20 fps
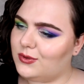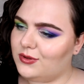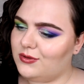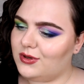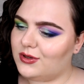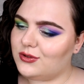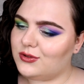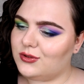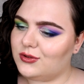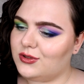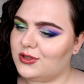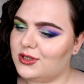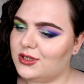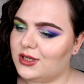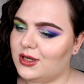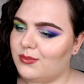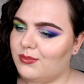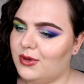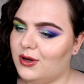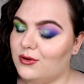when you are
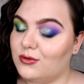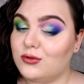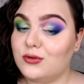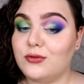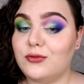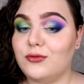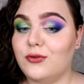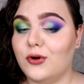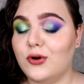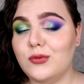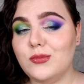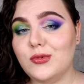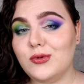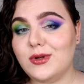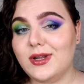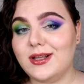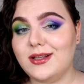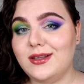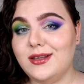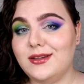talking about
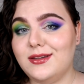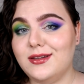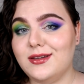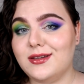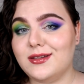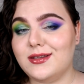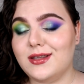formulating